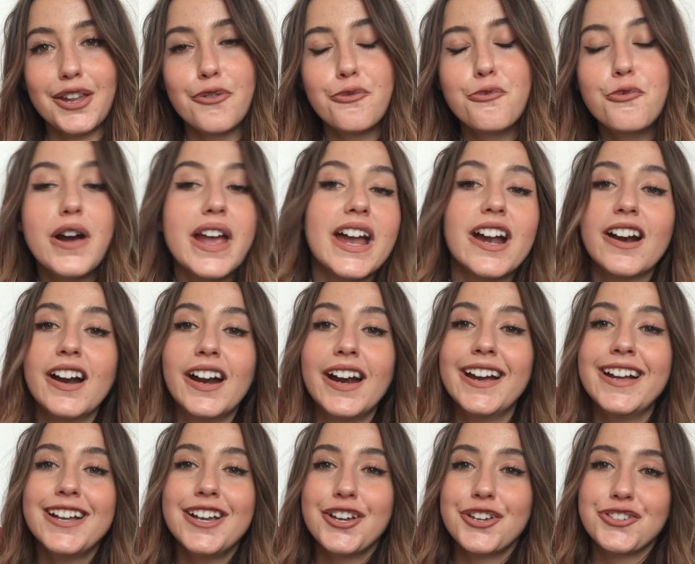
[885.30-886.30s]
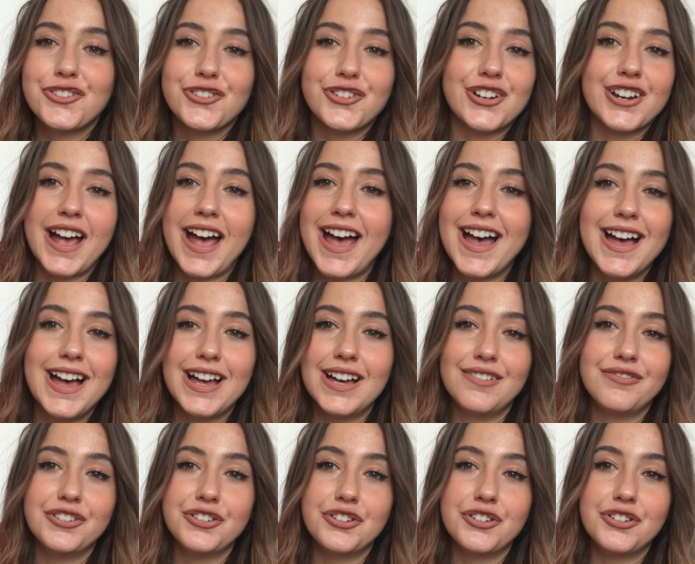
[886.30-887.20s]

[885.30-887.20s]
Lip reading: where you're gonna have,